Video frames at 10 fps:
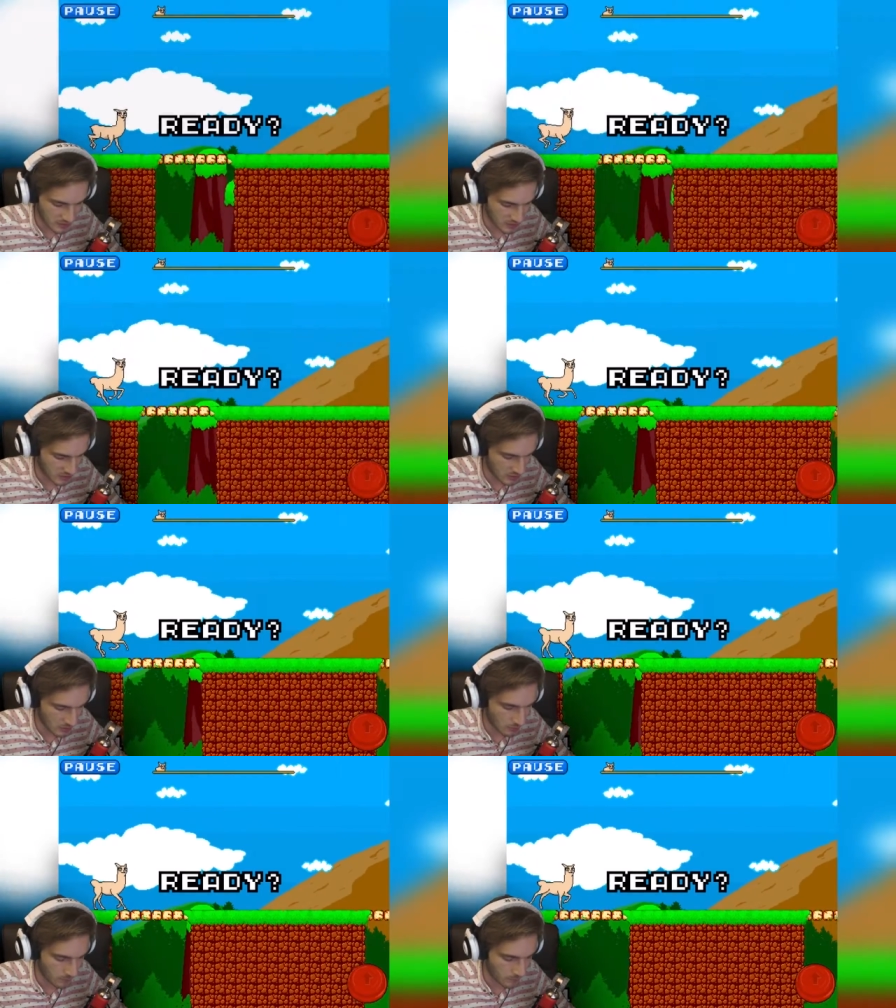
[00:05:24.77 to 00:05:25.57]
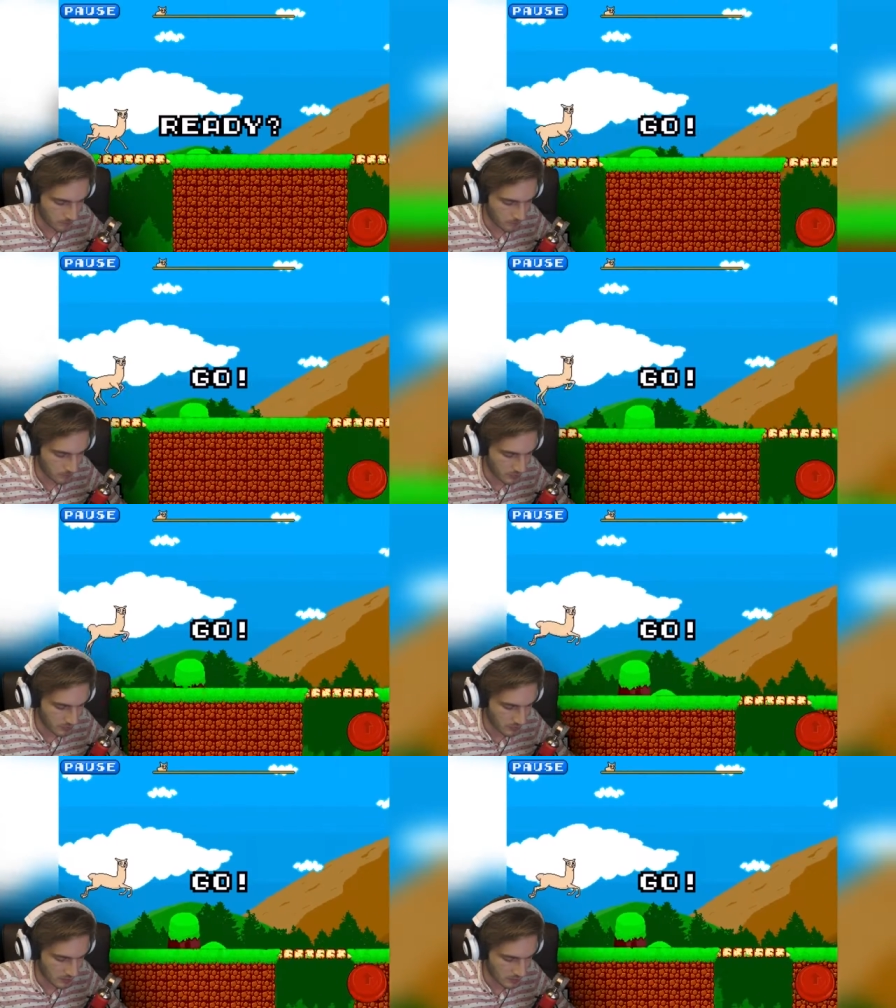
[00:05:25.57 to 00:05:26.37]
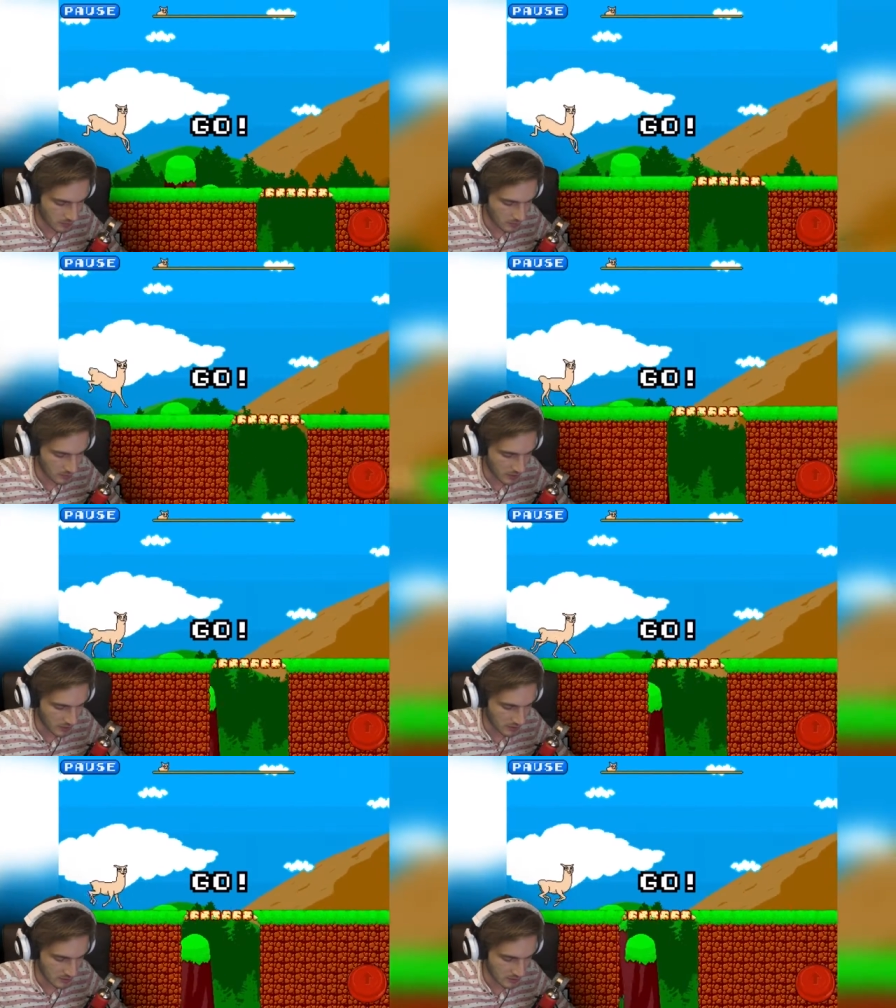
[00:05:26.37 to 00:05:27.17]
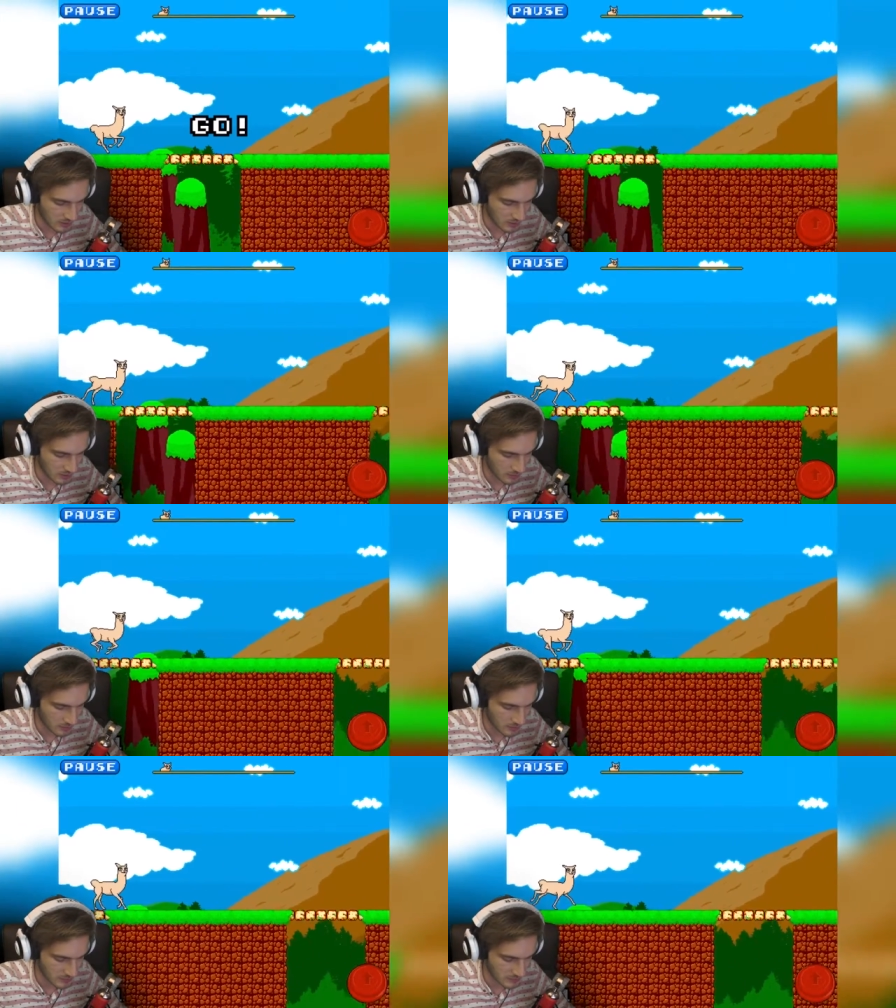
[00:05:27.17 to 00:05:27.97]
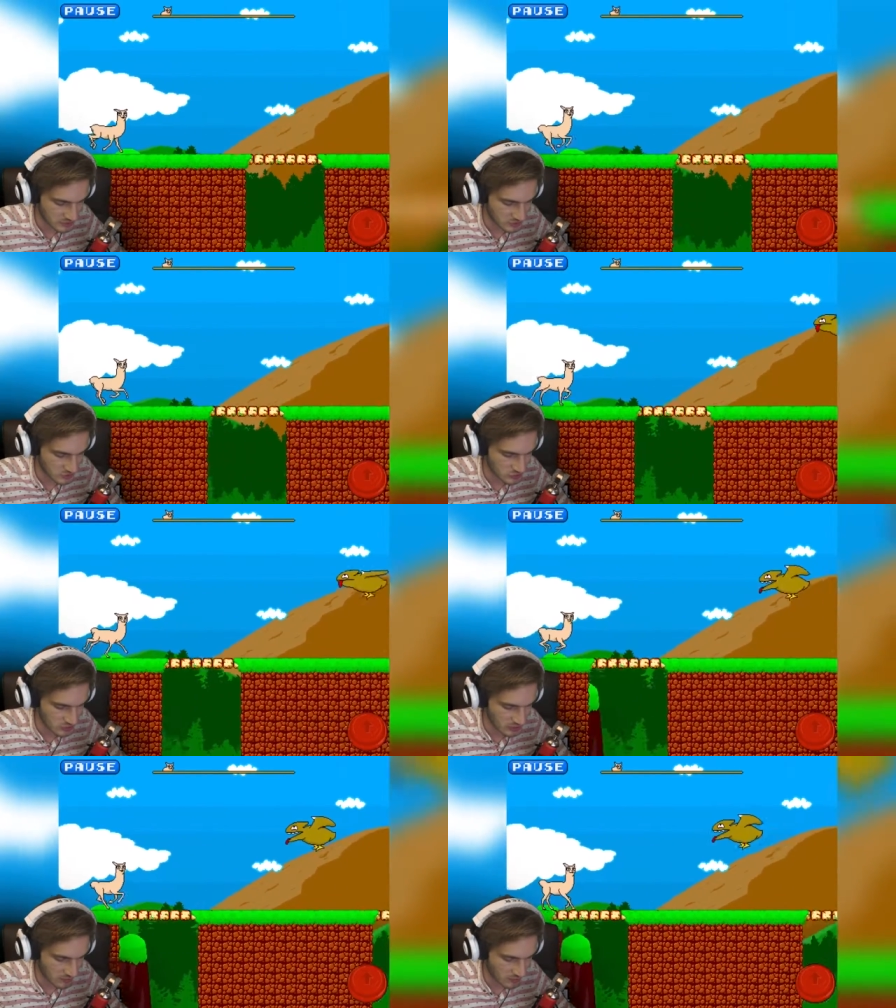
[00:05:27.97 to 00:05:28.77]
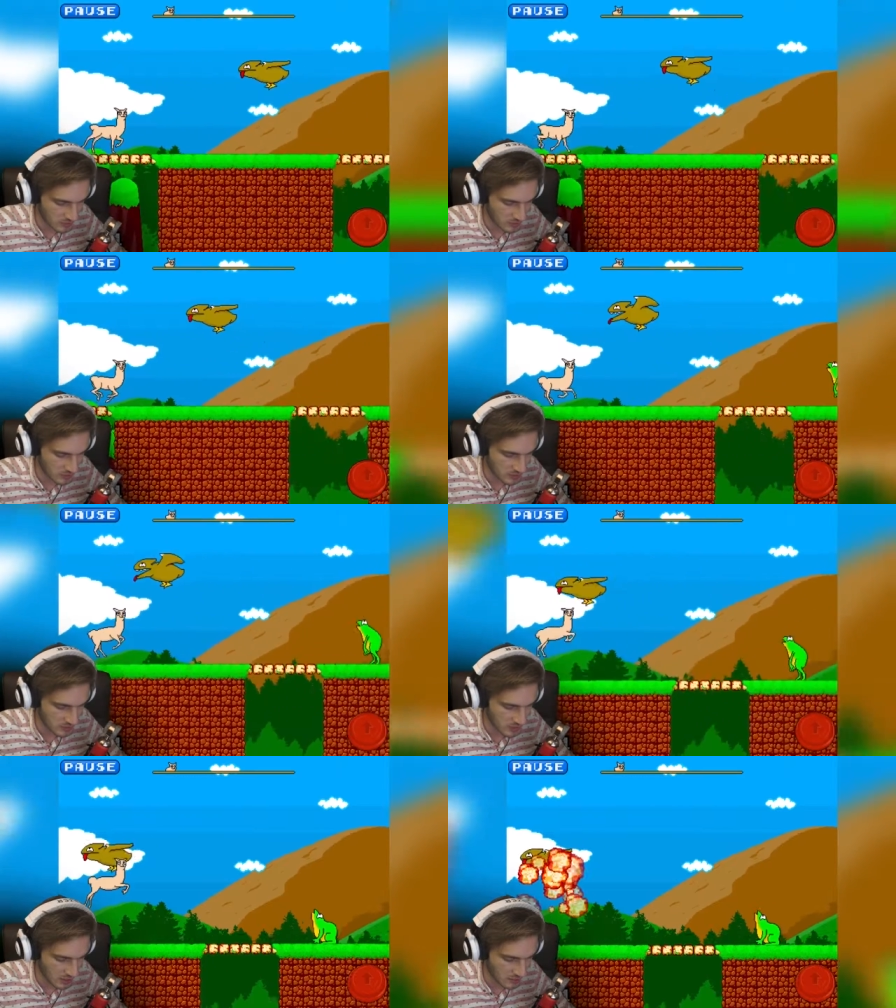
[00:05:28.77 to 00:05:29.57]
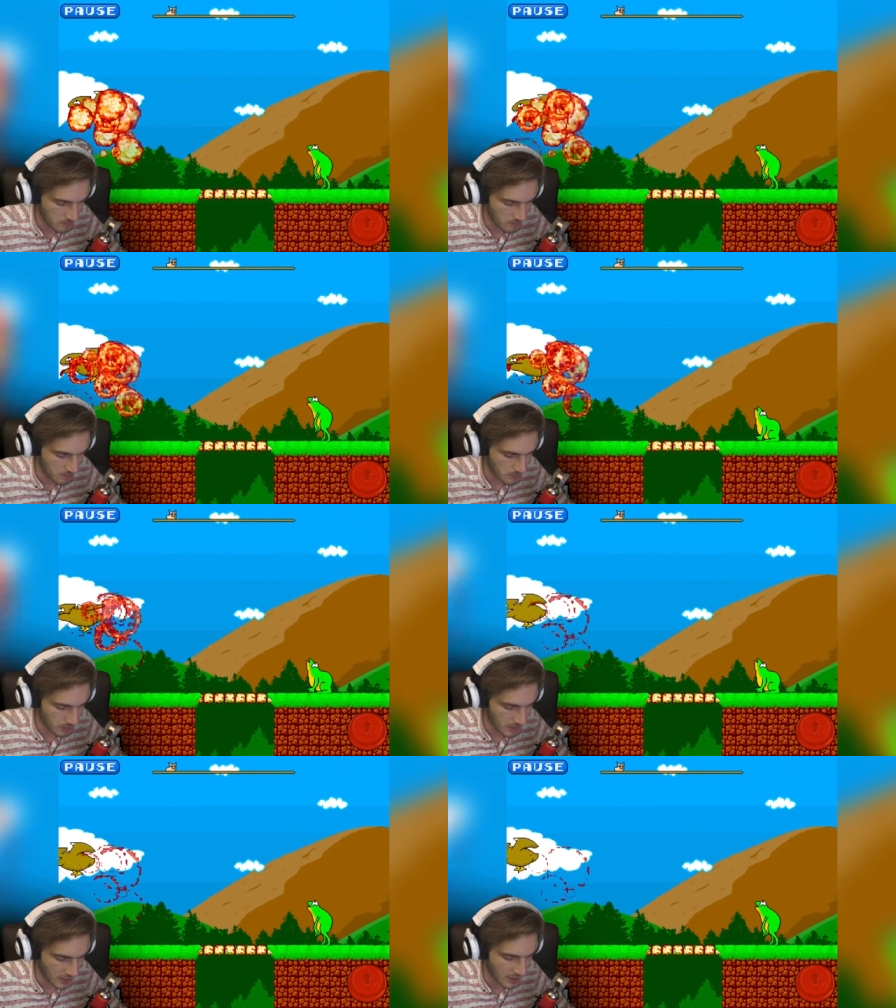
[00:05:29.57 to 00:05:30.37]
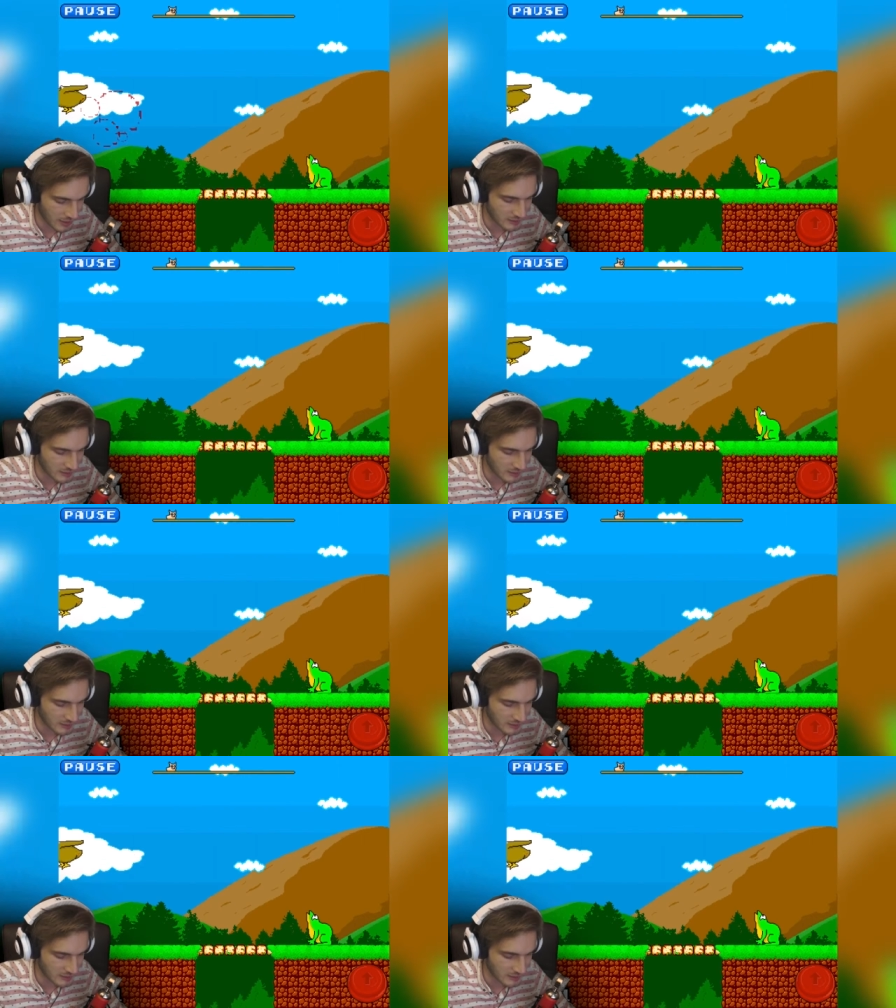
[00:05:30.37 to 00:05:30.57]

Here, uh, okay. Um, it's a game, and I